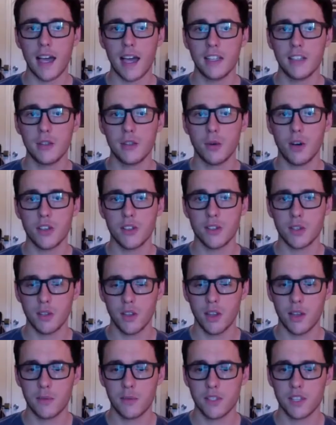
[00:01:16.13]
do
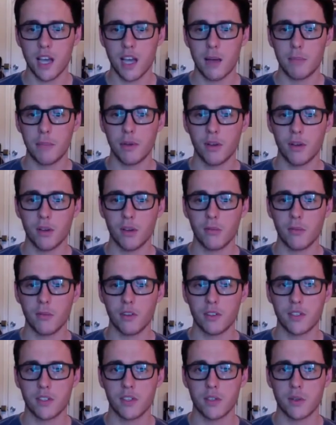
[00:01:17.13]
also love Scott Pilgrim
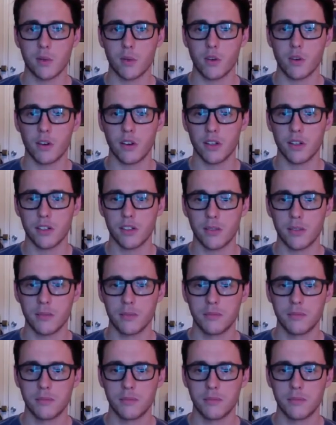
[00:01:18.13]
versus the World.